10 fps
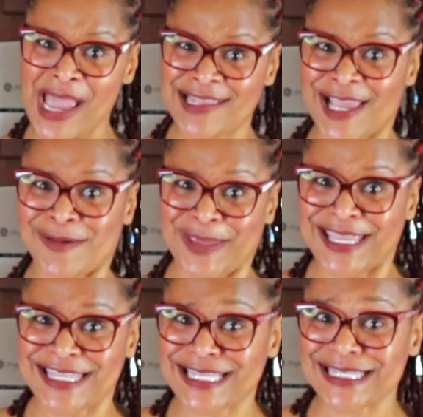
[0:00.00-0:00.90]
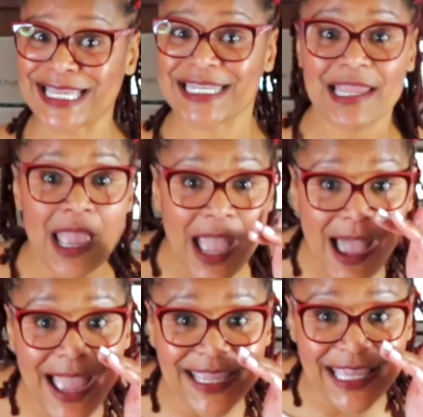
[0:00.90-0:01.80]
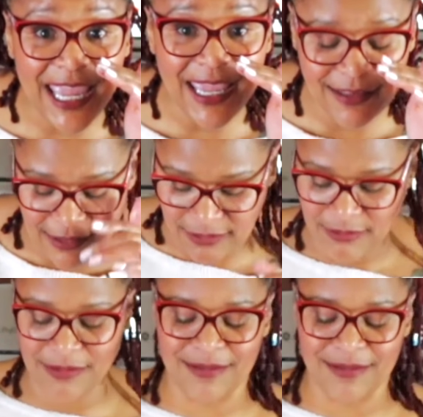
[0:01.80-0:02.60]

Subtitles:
guys how to be consistent? I can't.